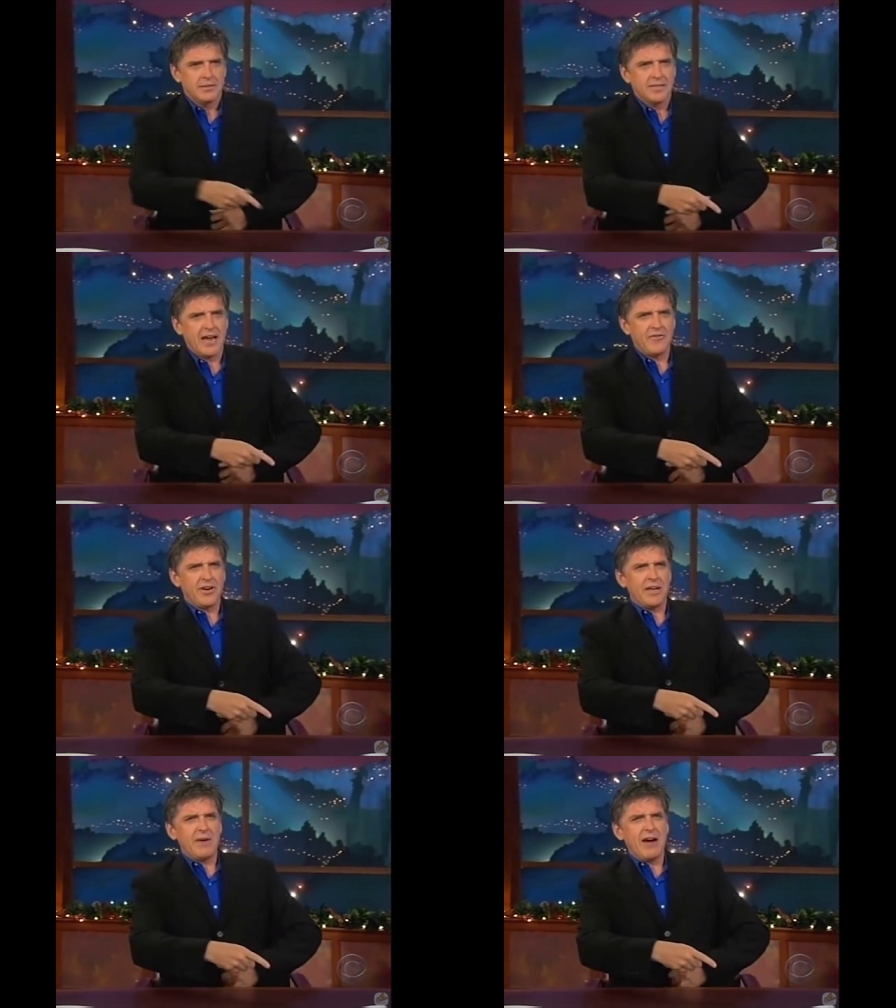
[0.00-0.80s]
Time for
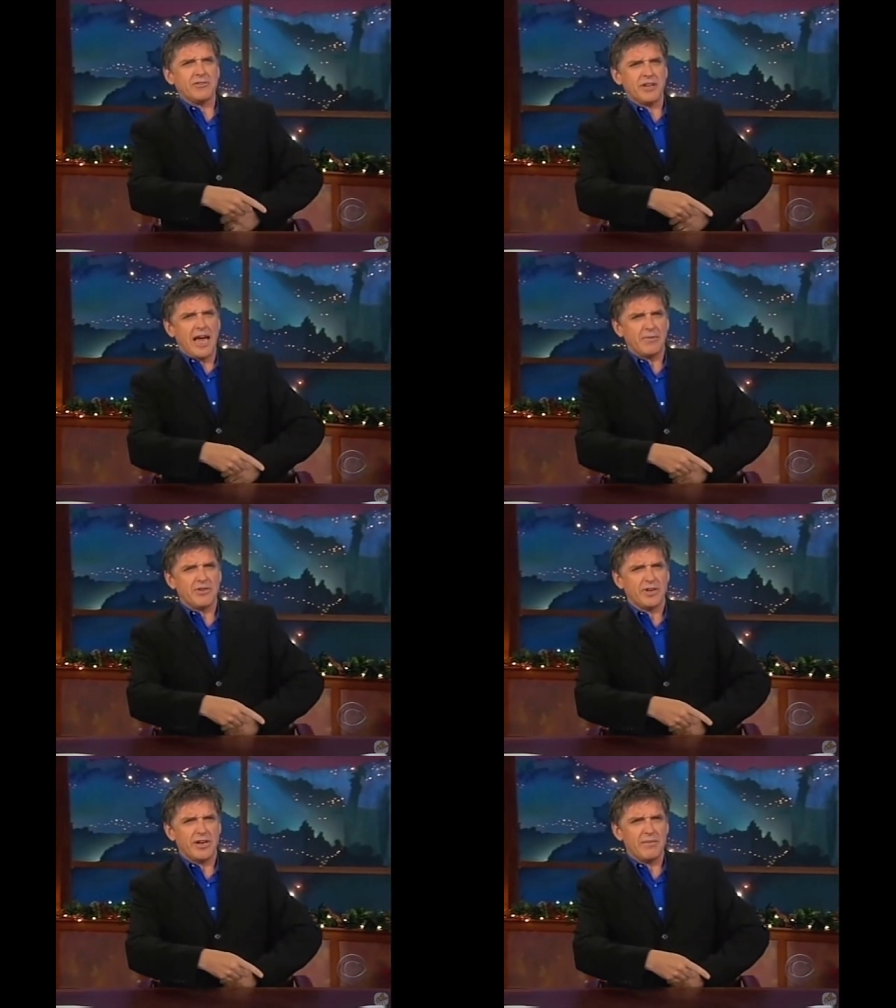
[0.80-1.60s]
an email tonight. We
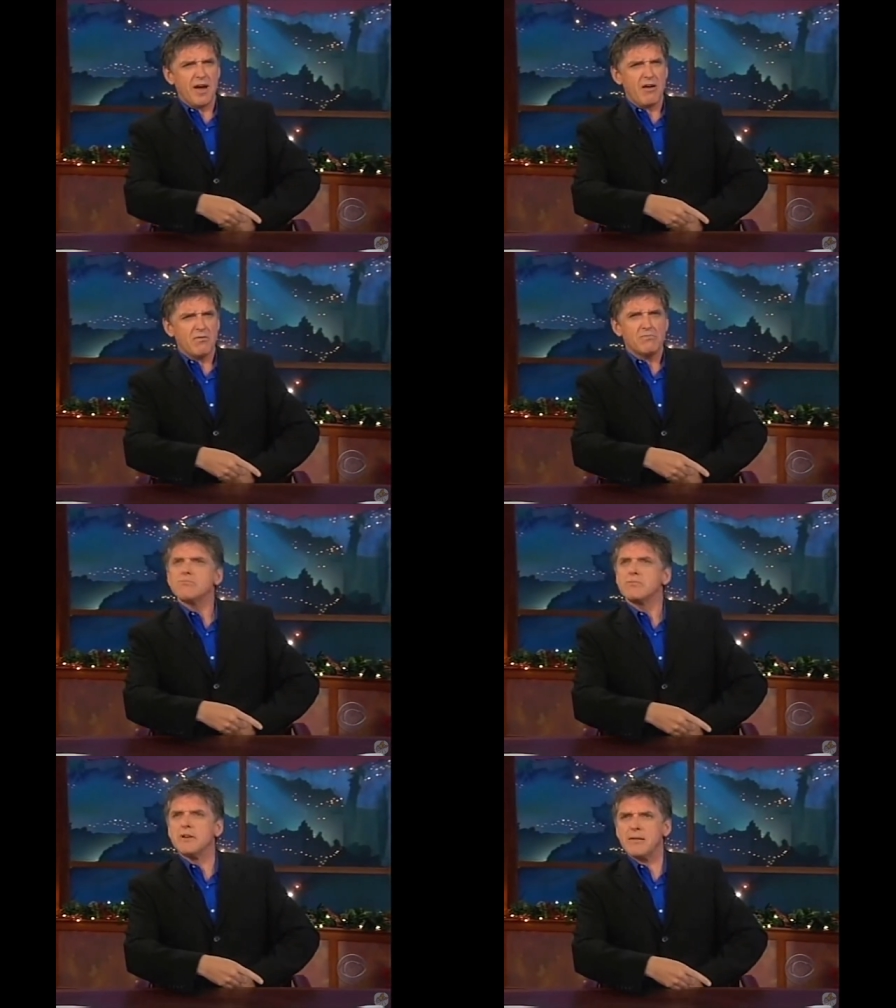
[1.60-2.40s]
do an email.
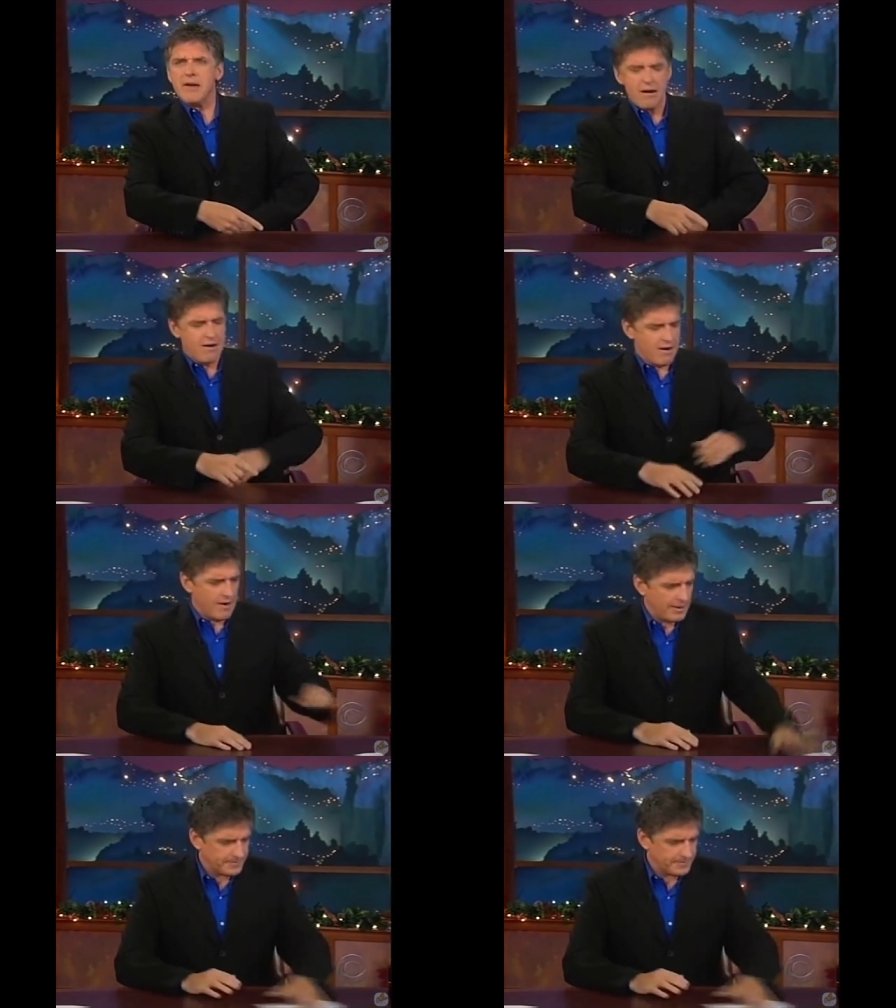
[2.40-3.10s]
Email her.